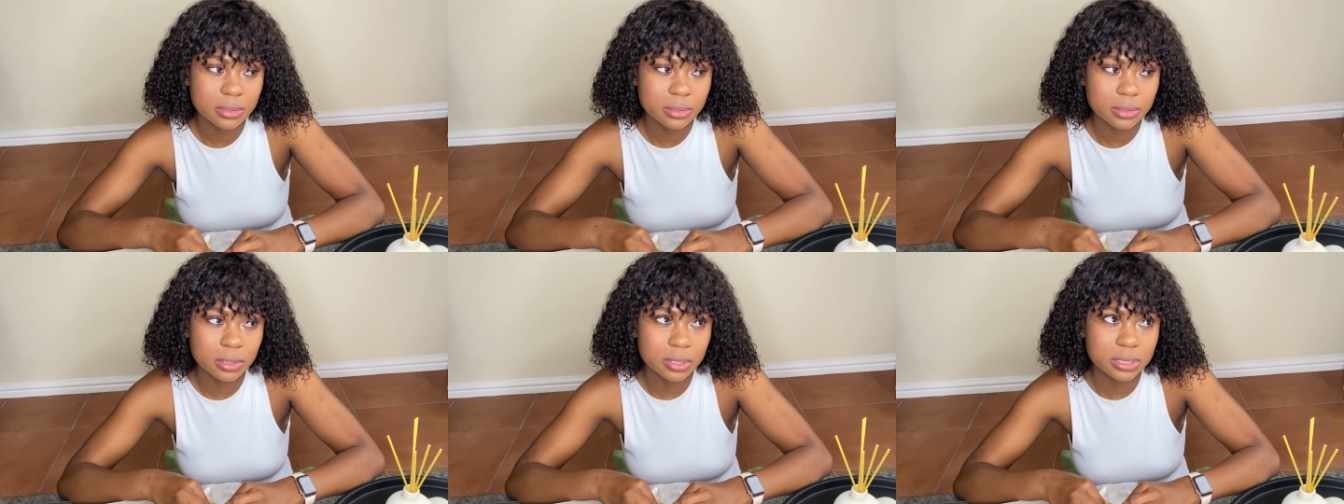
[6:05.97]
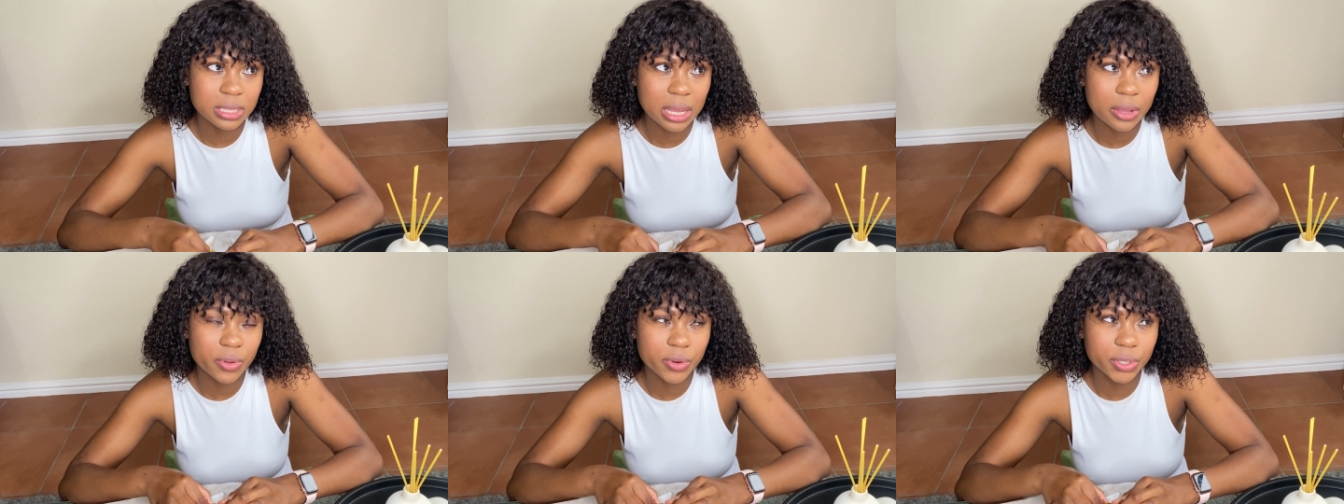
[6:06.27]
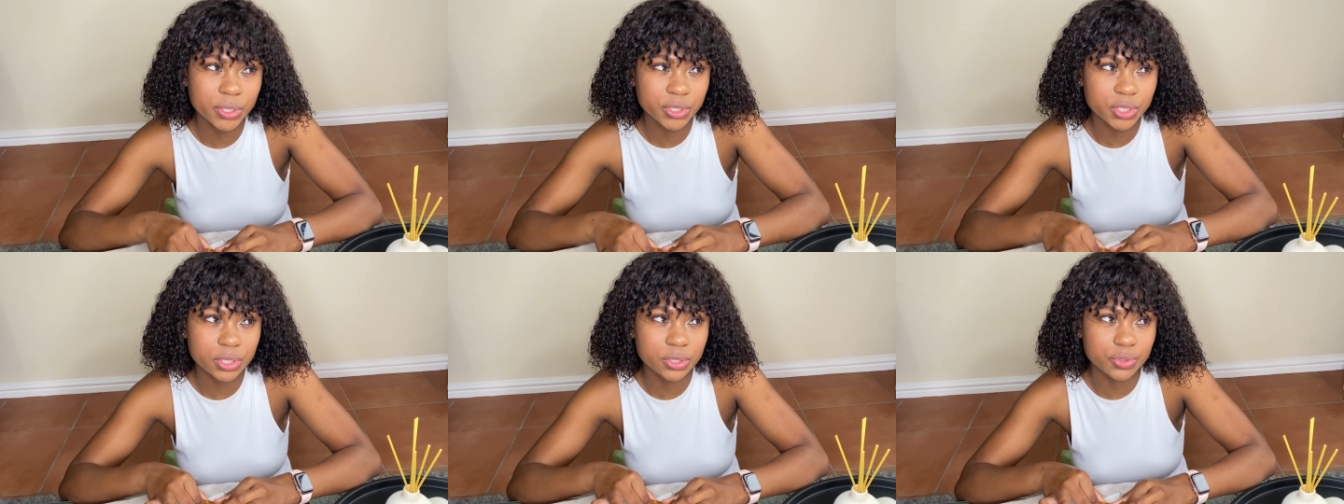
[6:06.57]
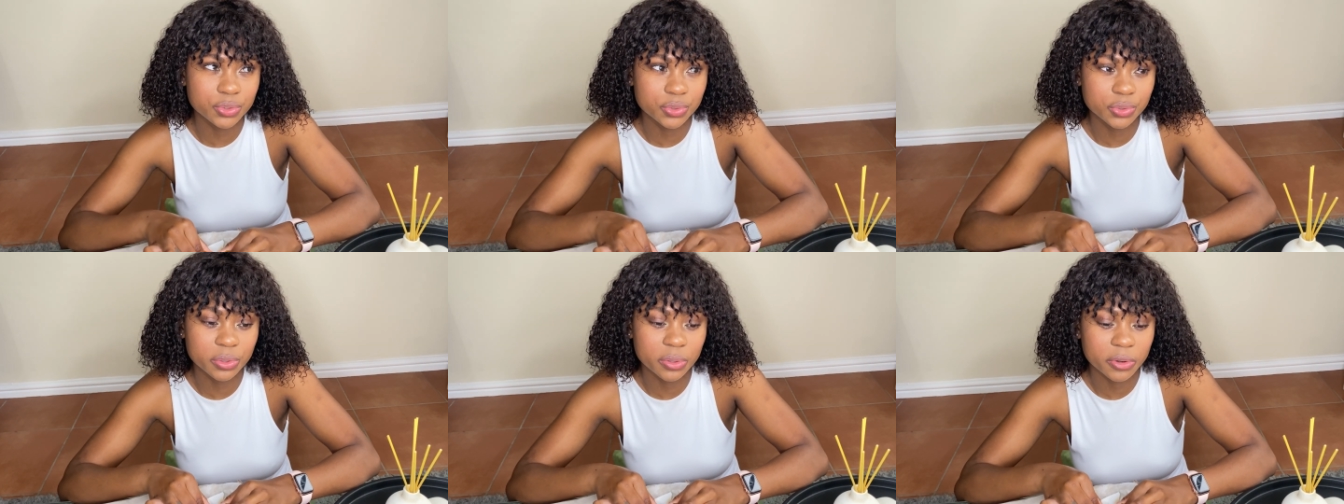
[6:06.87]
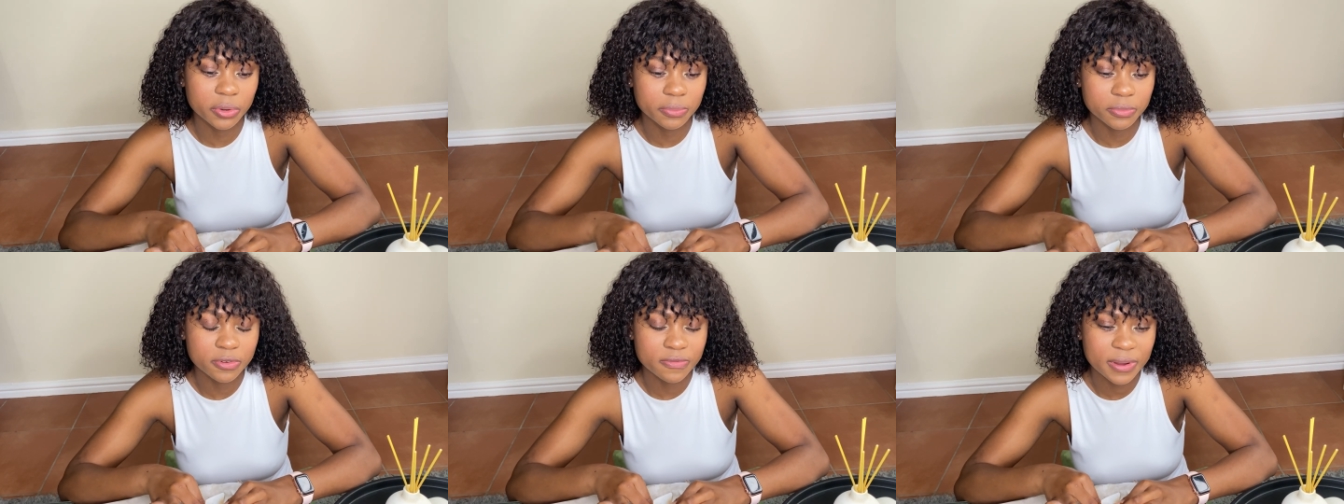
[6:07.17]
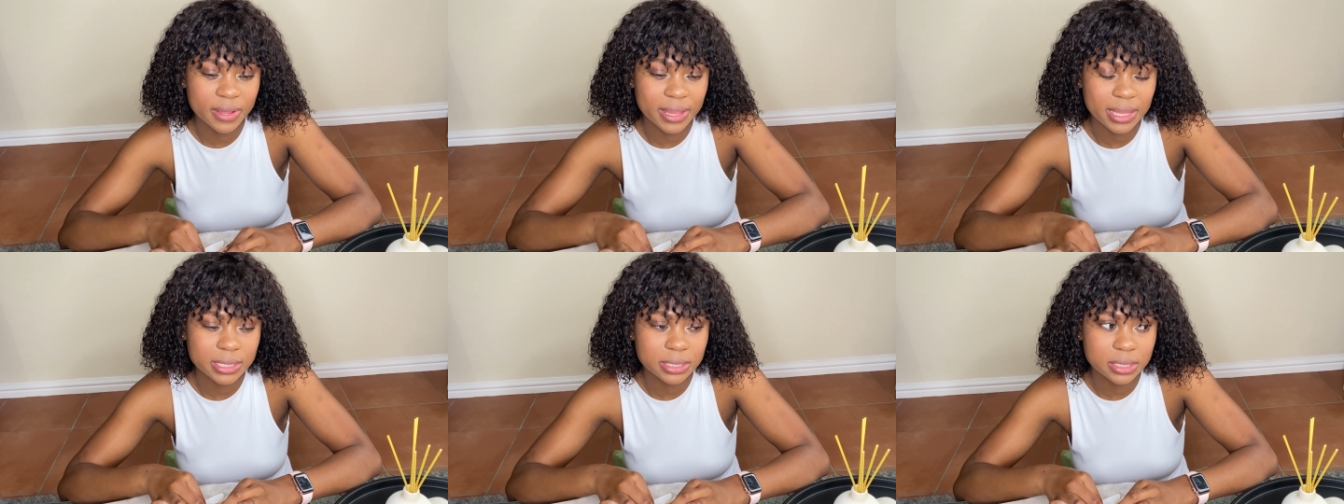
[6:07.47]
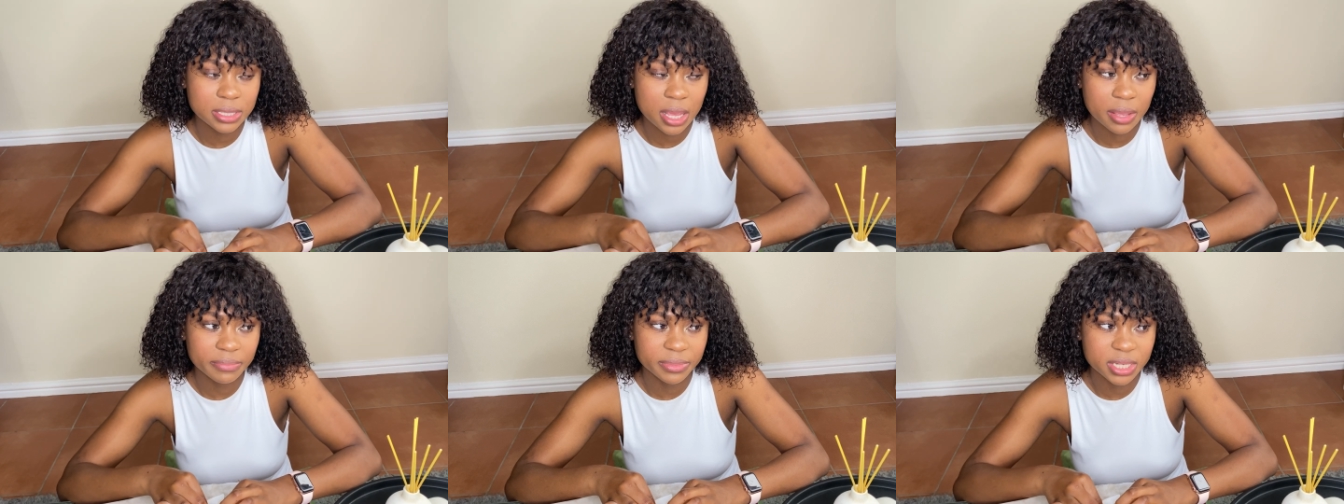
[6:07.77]
because I couldn't just do the removal that
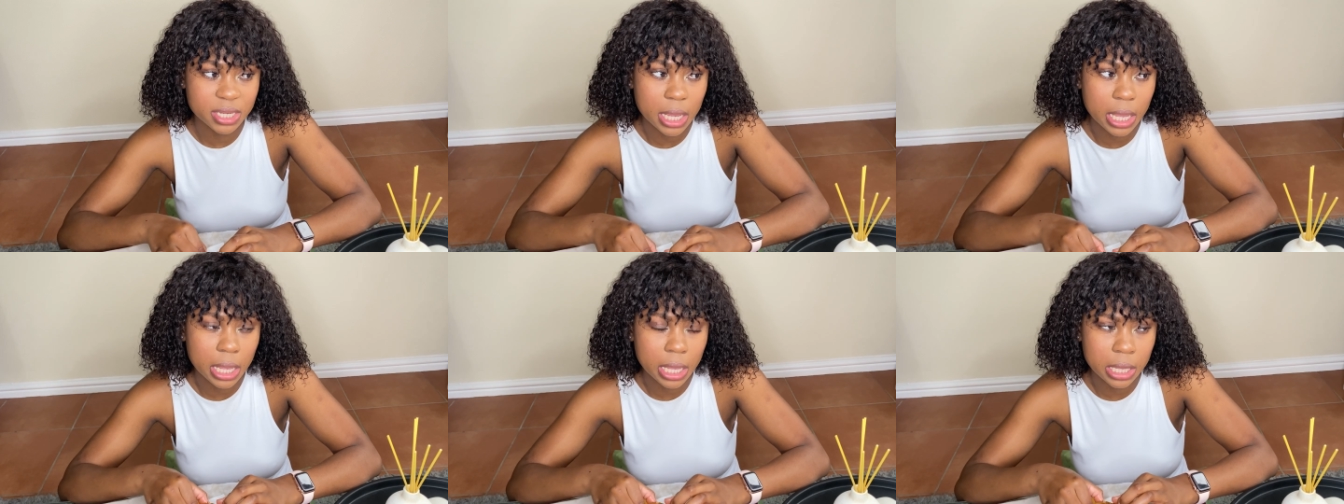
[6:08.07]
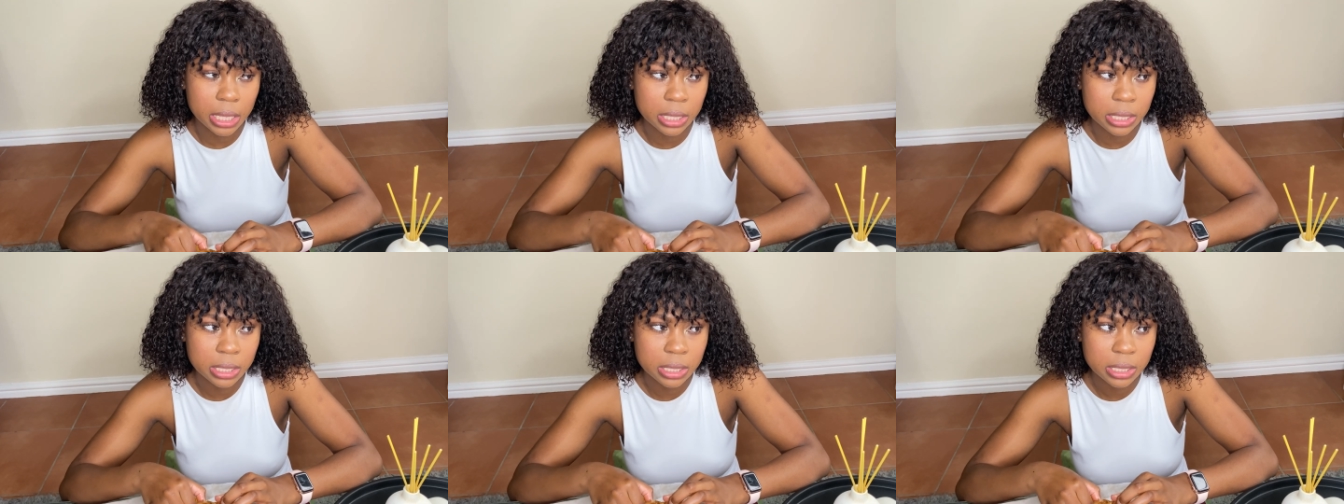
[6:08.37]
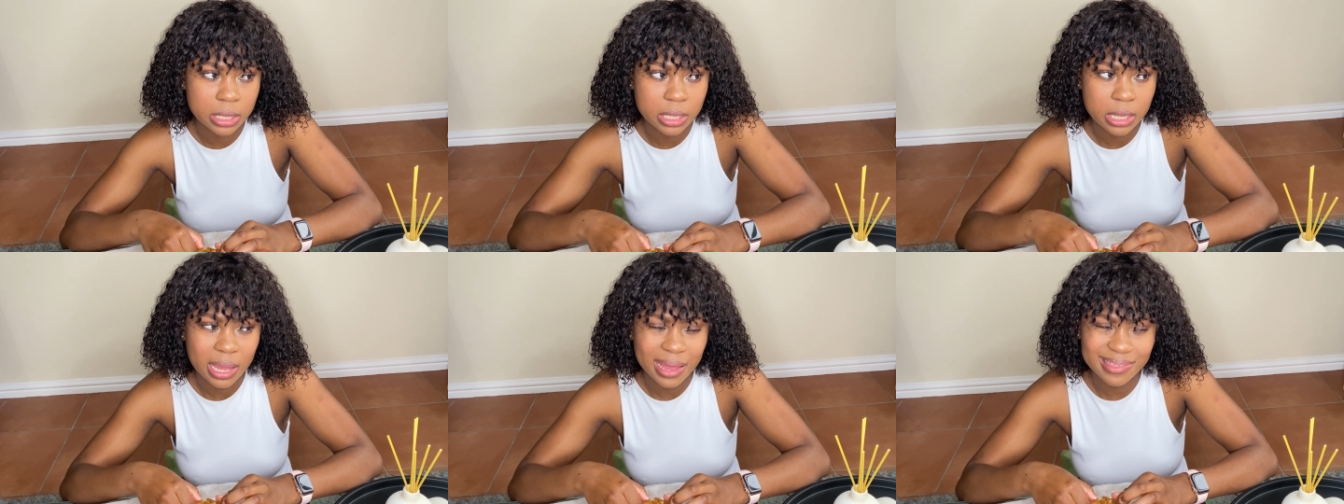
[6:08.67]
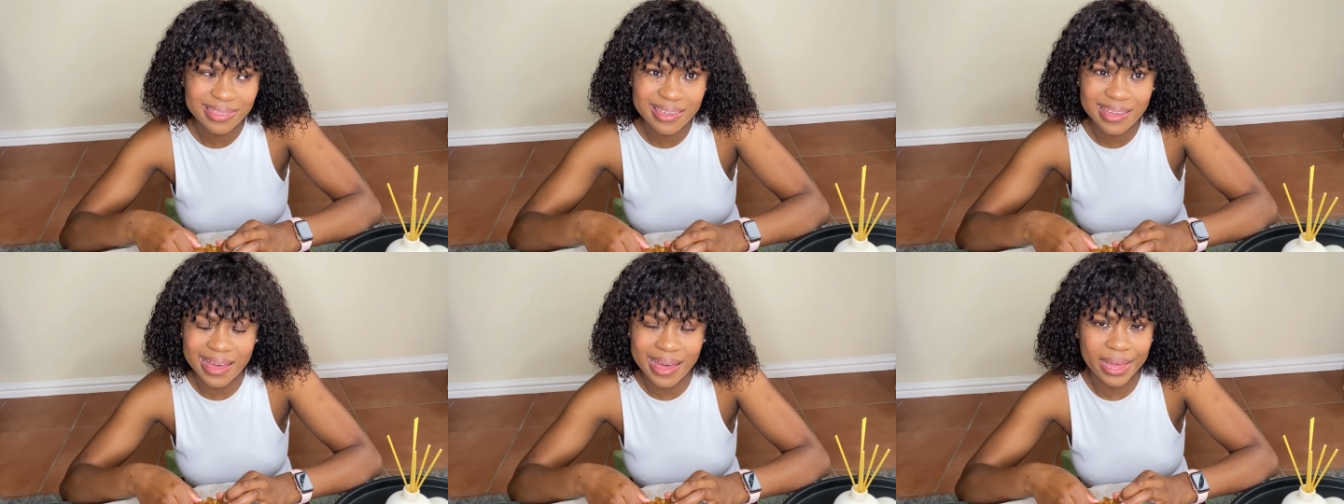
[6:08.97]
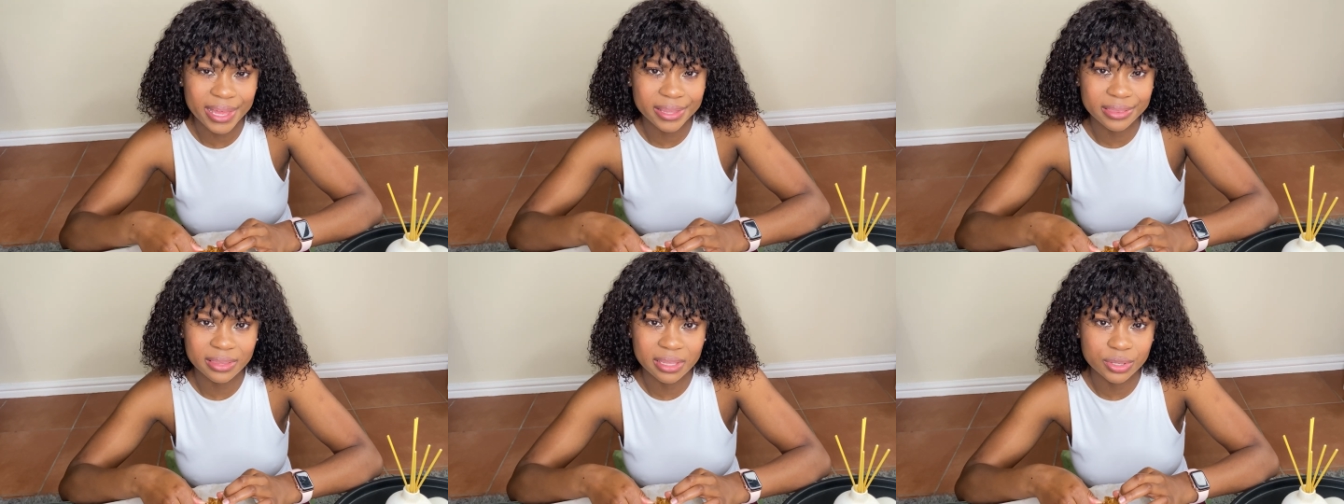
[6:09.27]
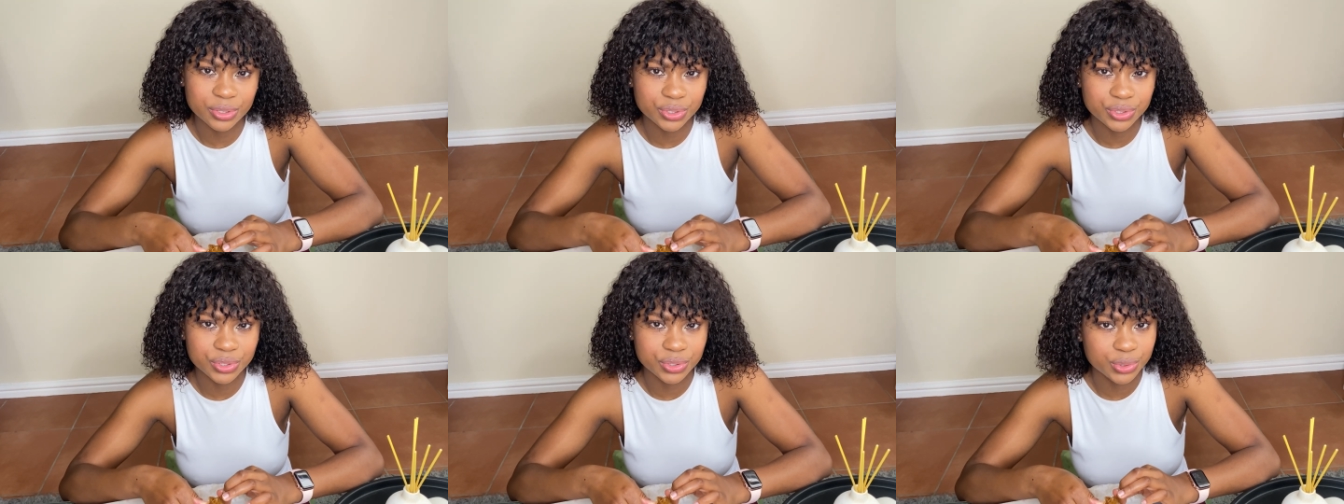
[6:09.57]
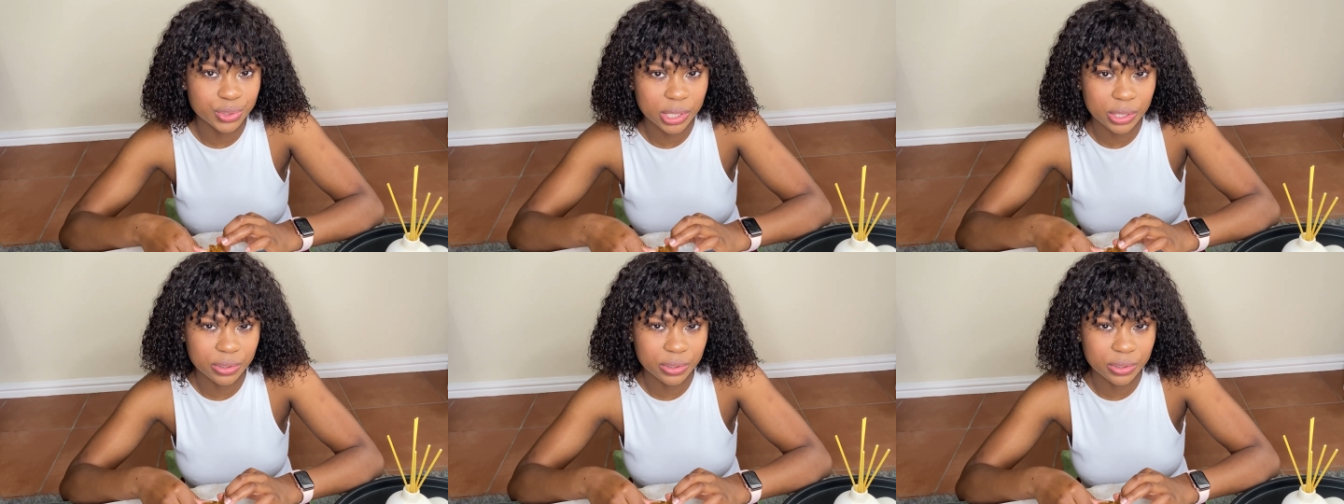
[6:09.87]
same day, I think I had things to do.